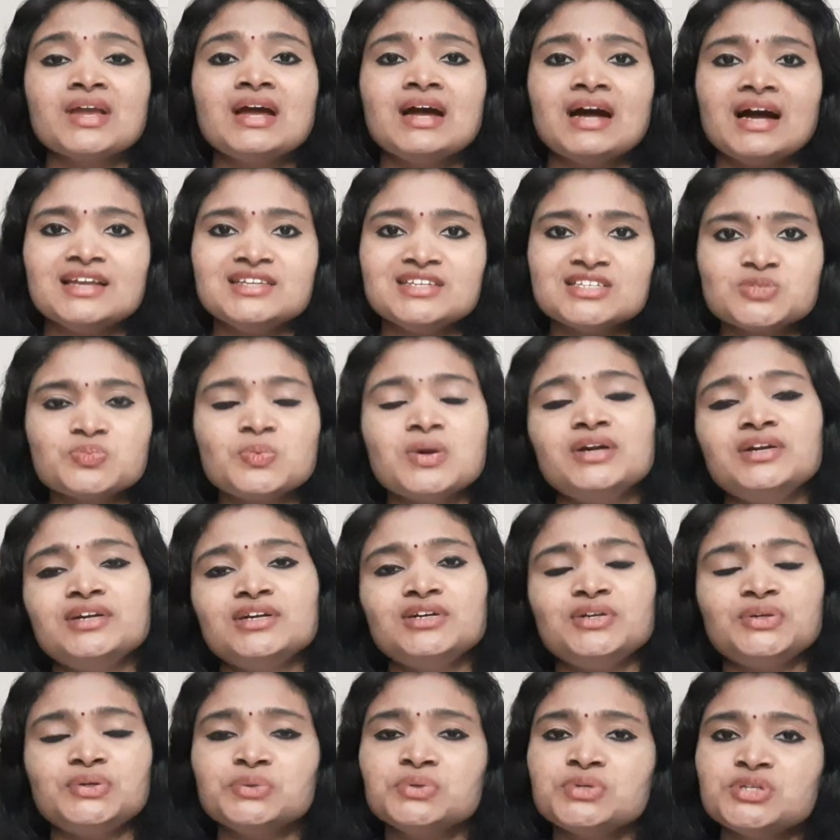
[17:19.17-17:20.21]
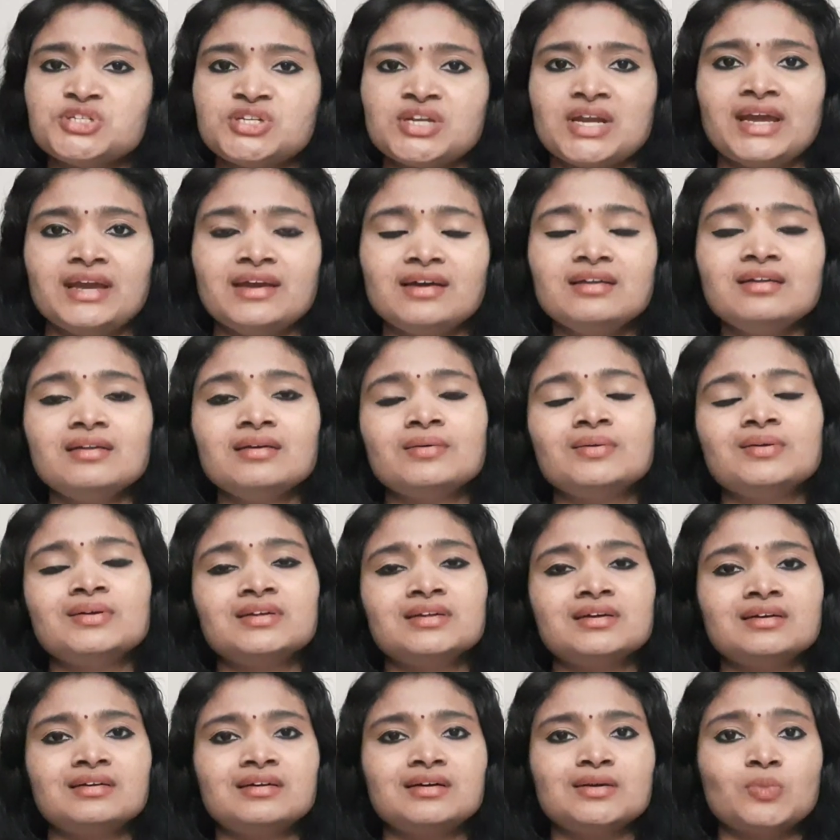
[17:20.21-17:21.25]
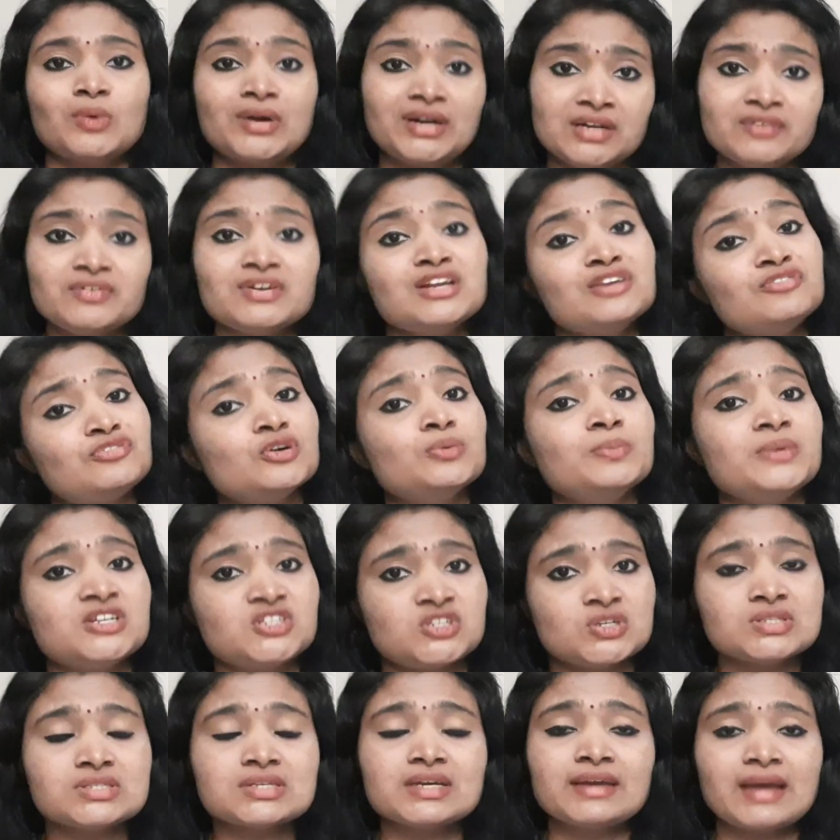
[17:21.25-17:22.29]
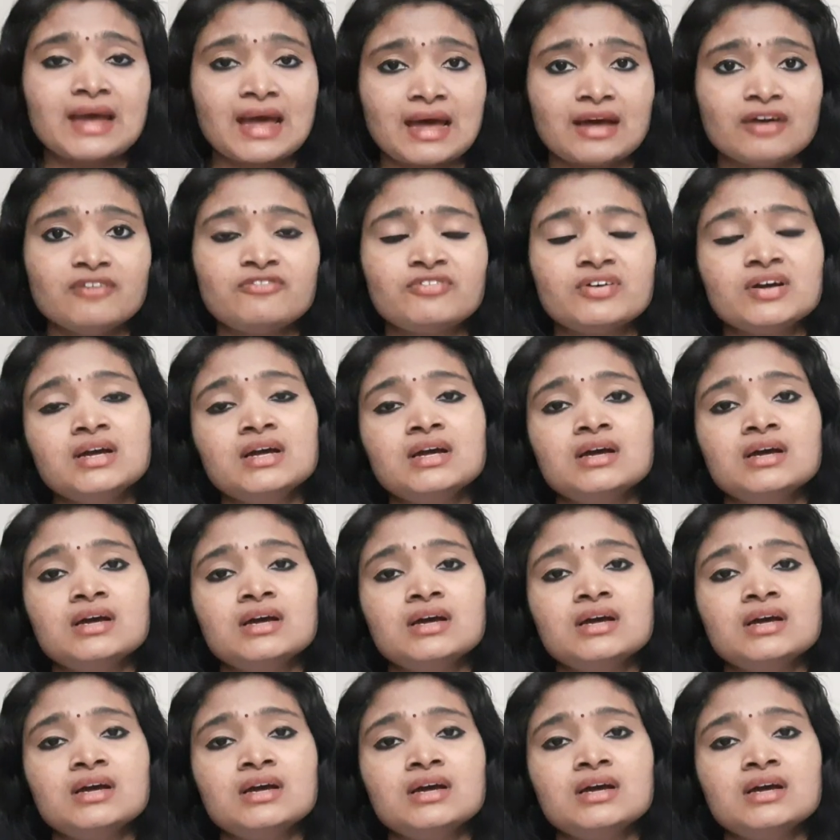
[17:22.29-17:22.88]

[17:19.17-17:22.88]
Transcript: I just wanted to share whatever informations I have